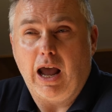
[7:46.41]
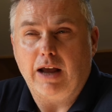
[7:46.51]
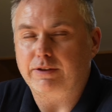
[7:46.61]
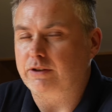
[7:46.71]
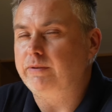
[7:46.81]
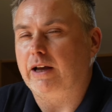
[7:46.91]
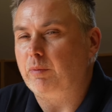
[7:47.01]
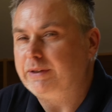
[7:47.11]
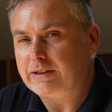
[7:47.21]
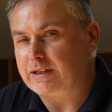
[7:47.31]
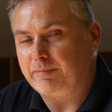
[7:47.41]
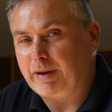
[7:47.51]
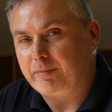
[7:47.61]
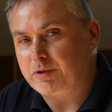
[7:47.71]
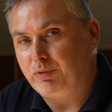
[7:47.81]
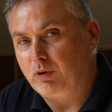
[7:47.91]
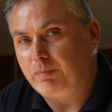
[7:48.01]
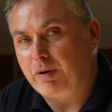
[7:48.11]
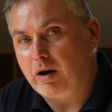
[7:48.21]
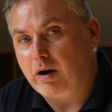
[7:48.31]
And to do that, we need to set the backup support
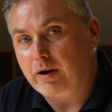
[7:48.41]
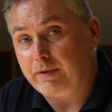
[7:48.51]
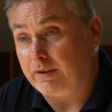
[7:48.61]
by